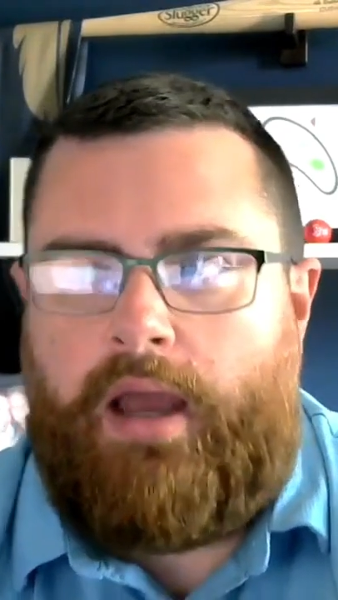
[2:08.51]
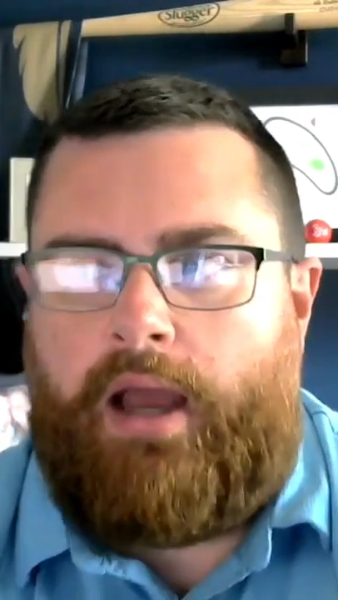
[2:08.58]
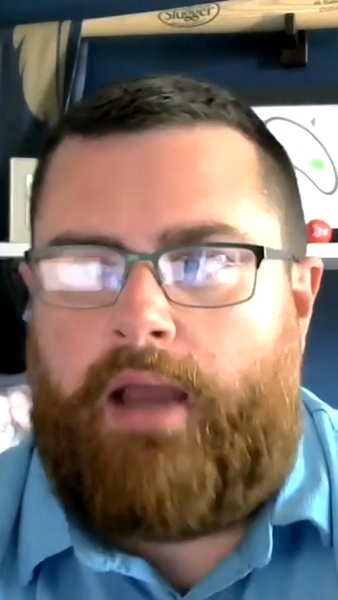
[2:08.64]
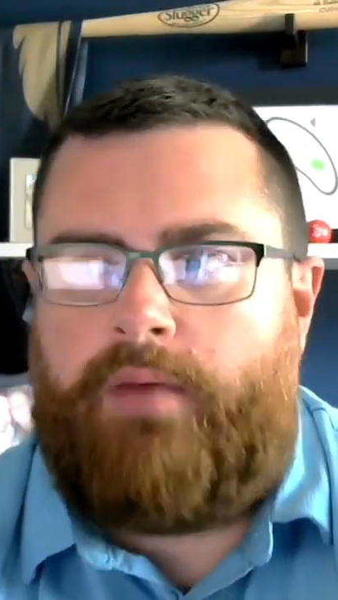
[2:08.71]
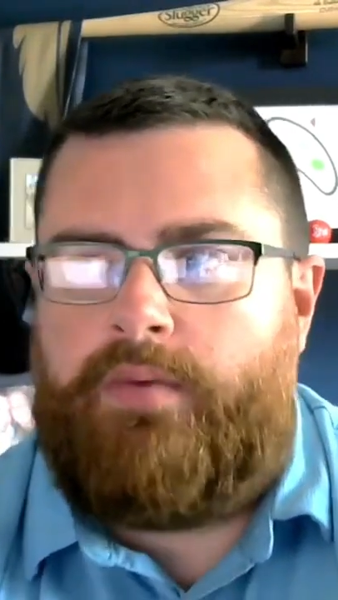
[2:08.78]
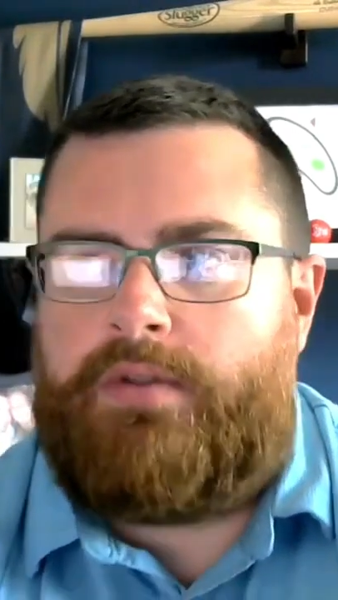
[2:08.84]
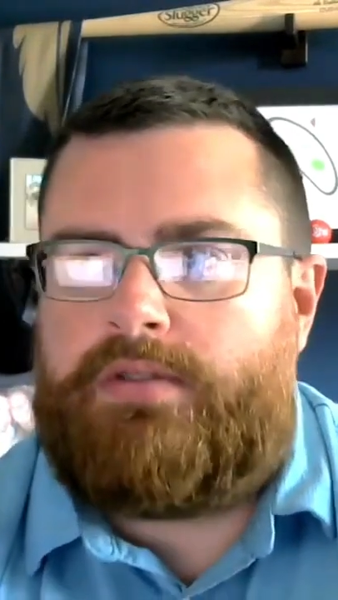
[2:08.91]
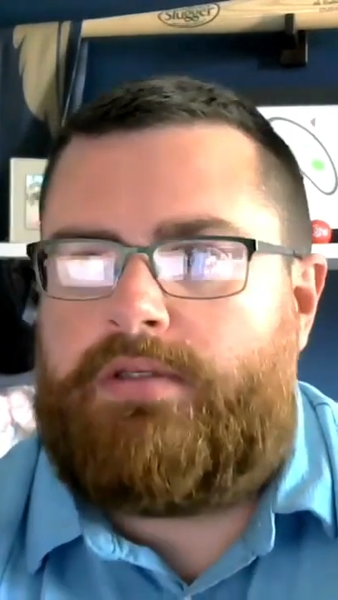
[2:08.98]

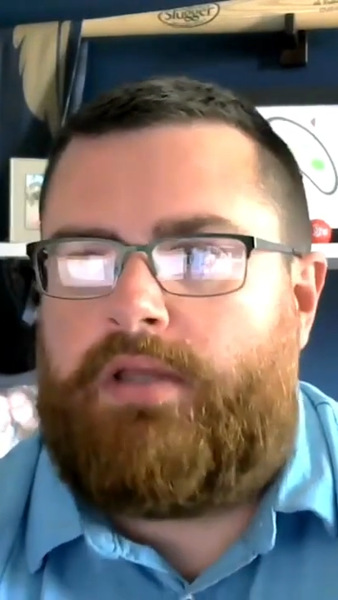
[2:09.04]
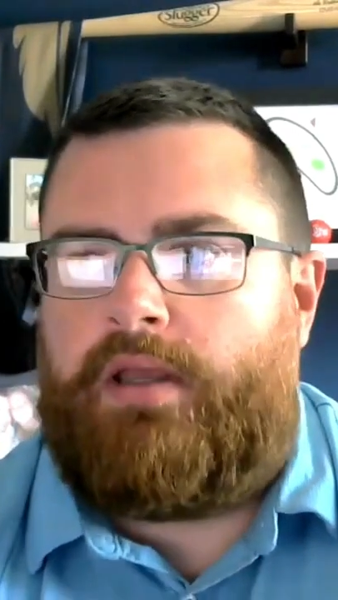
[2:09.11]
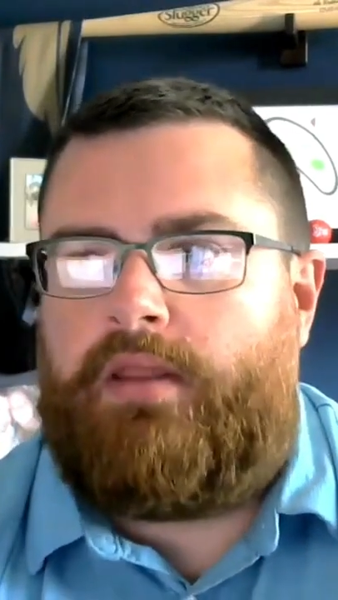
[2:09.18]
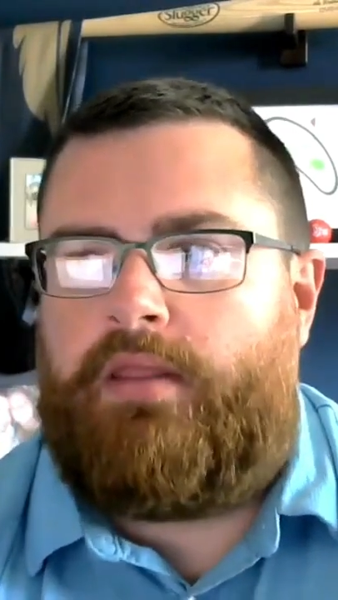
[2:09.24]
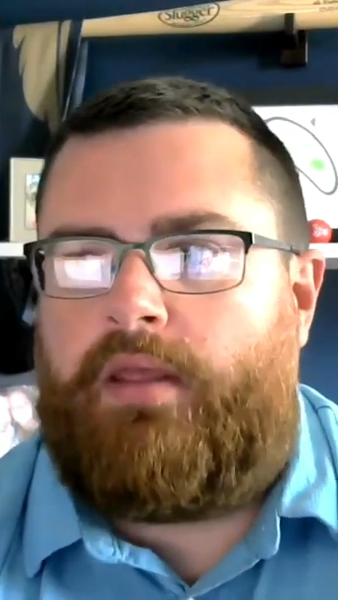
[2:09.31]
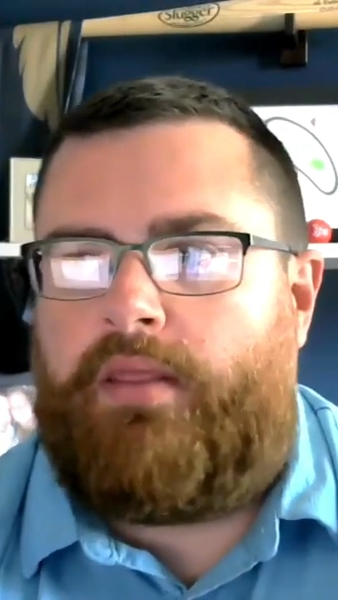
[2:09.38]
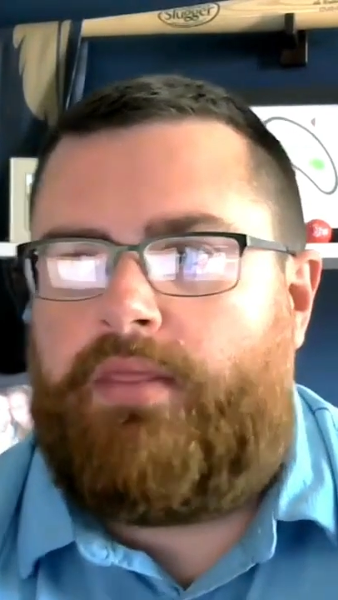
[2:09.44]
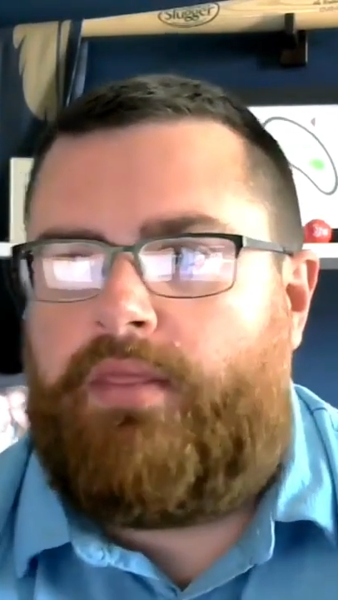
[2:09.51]
I would
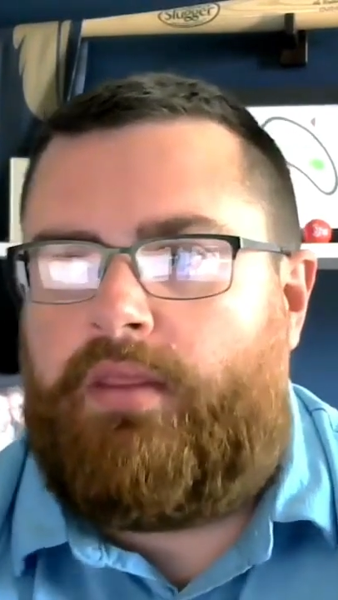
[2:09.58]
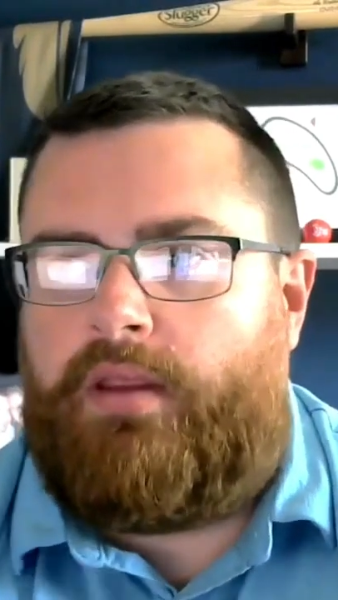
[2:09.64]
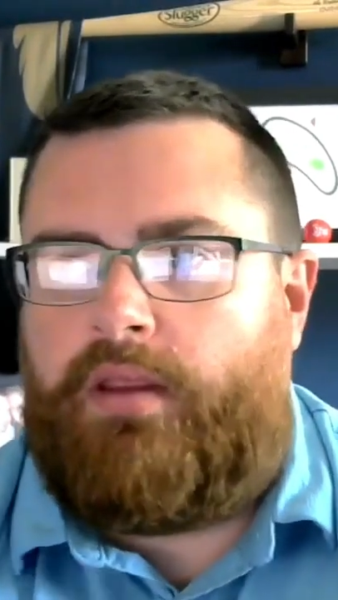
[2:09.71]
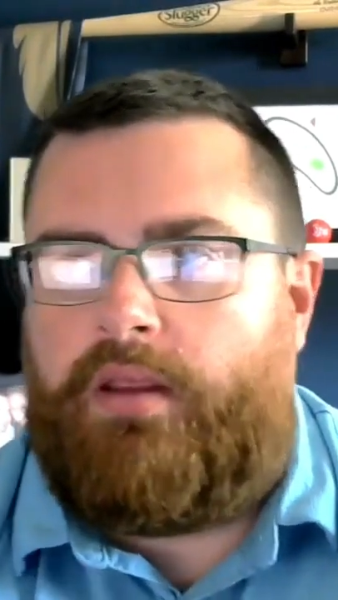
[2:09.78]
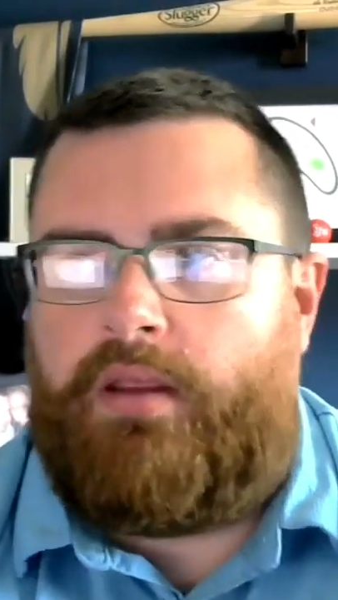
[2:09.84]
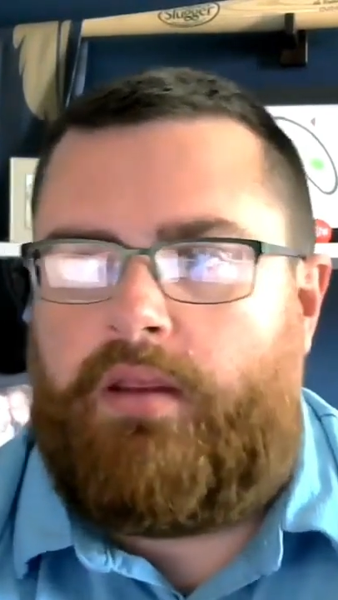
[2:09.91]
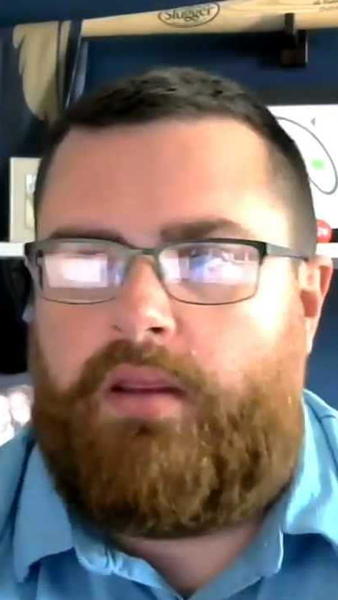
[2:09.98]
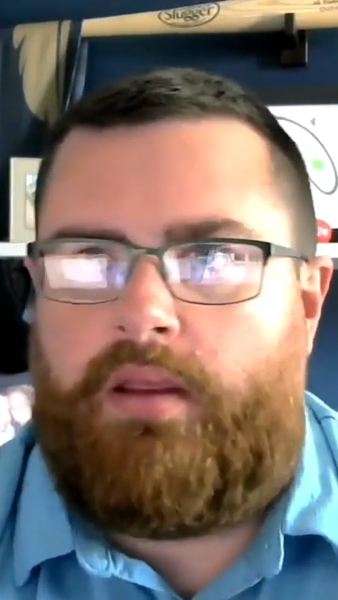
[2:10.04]
say that
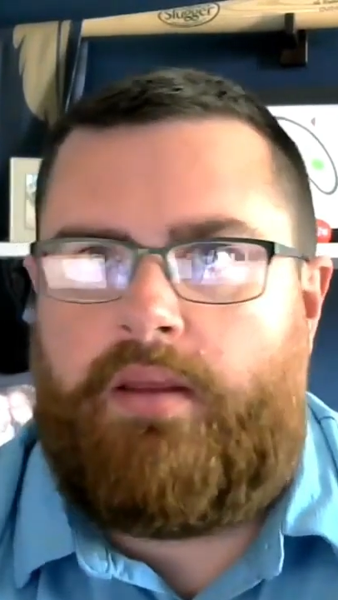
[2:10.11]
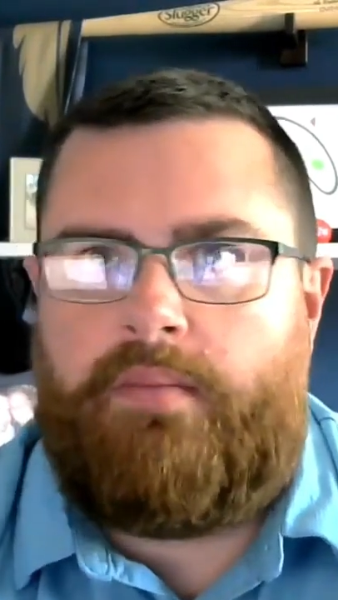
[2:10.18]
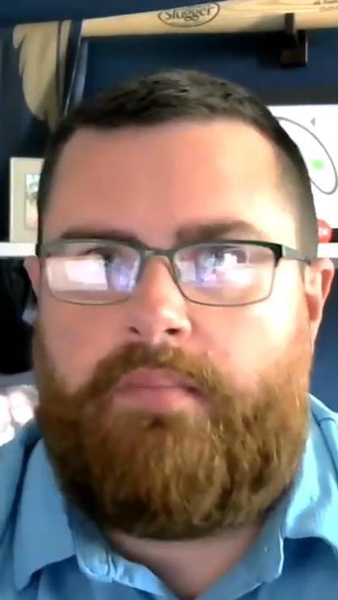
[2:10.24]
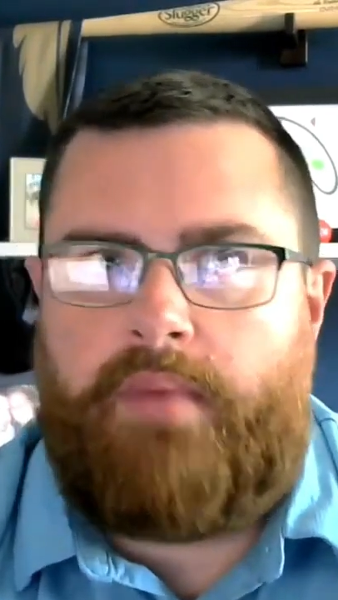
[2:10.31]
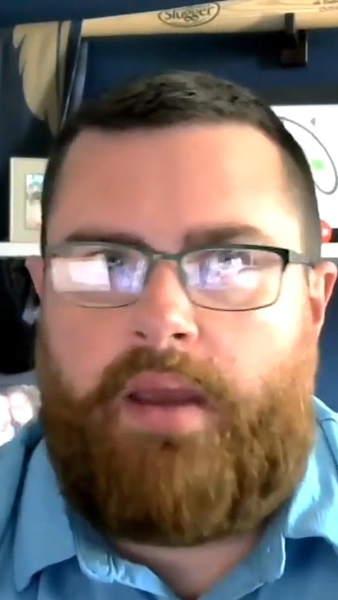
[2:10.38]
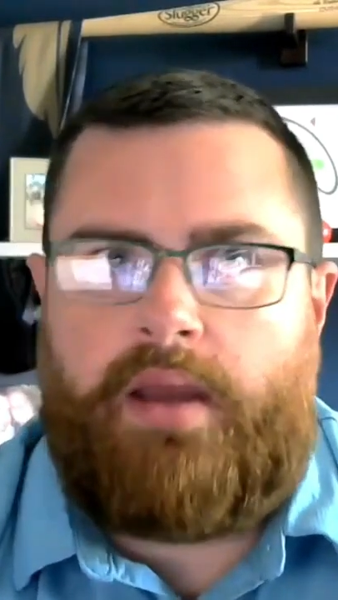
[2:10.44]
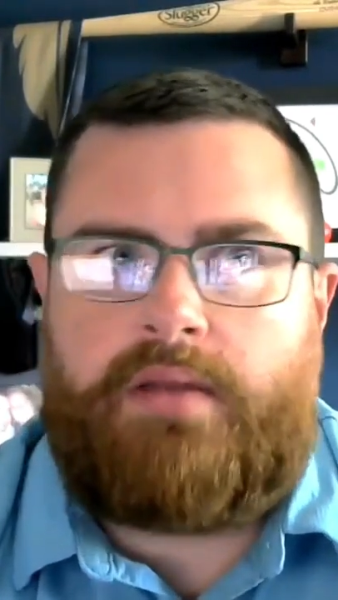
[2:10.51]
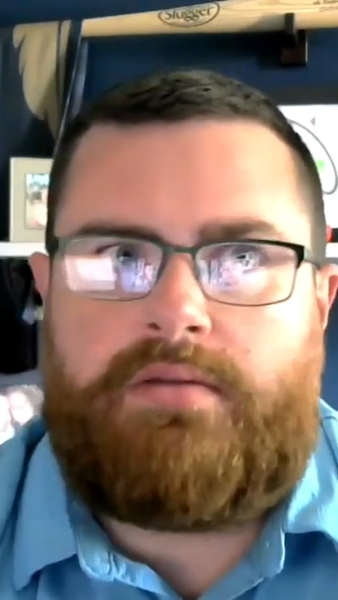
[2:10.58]
the
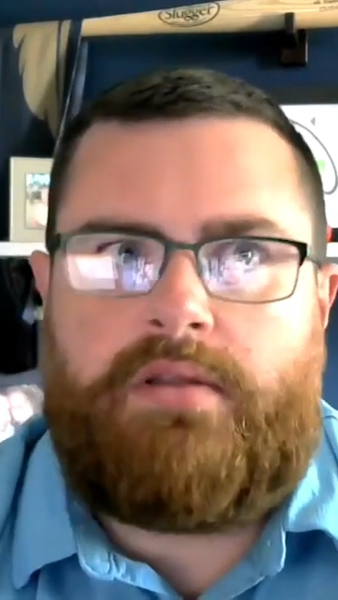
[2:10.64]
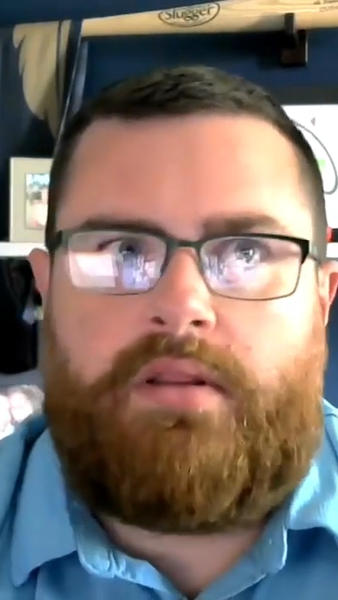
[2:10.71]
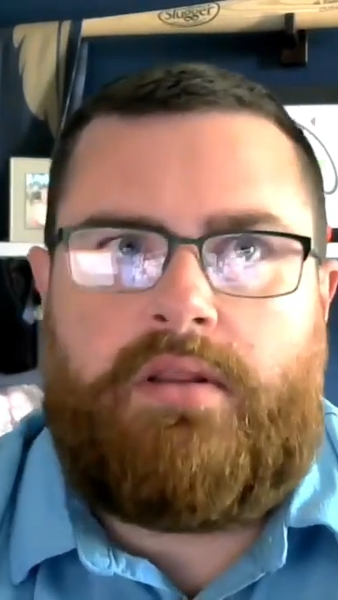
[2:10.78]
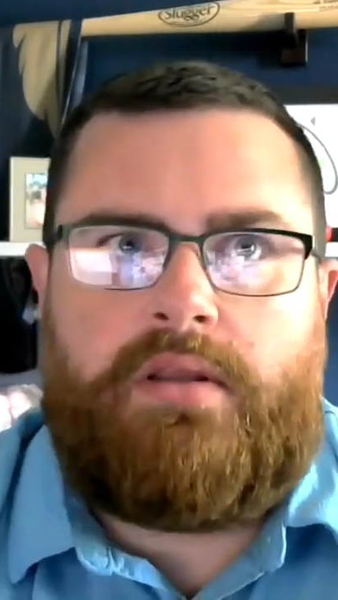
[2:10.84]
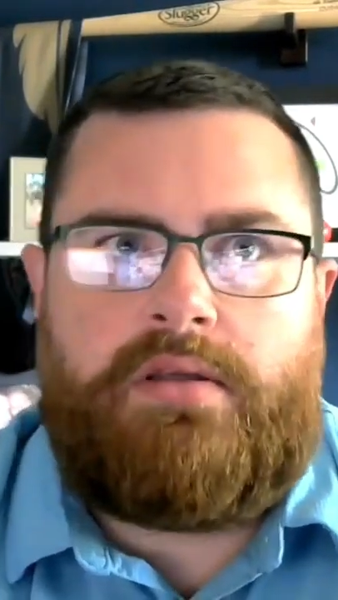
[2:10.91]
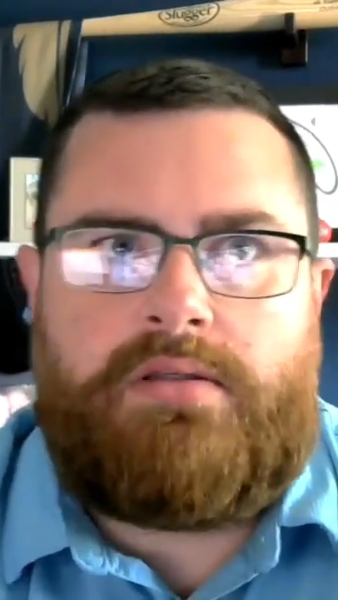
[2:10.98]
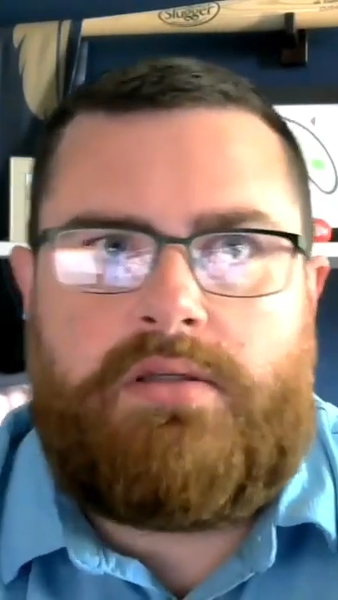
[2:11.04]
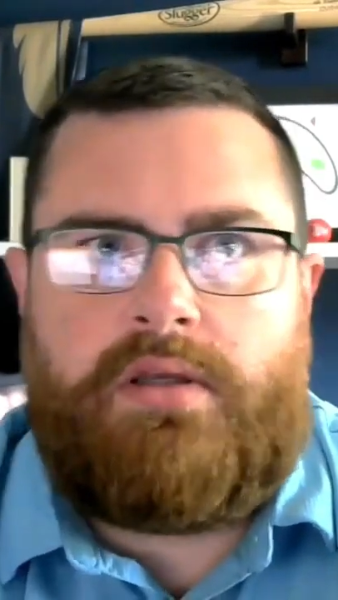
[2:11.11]
impact that
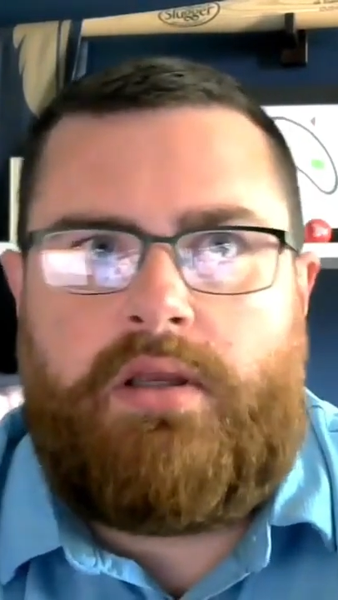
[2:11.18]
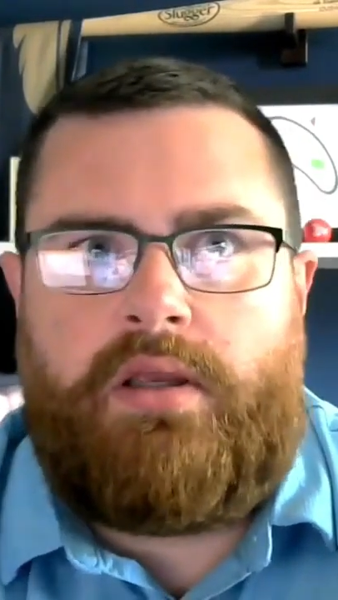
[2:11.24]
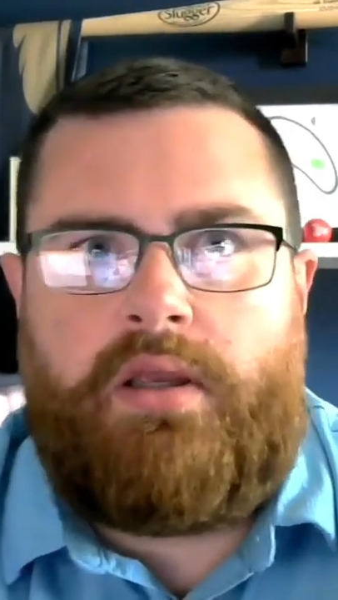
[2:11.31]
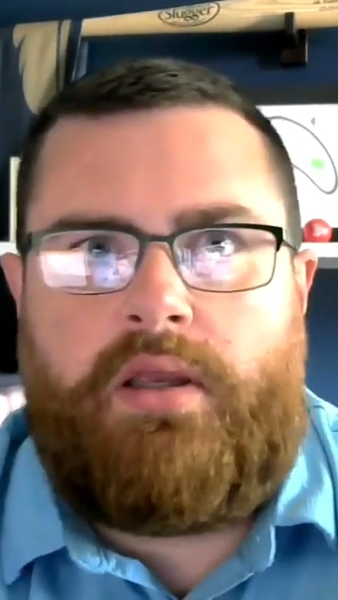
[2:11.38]
this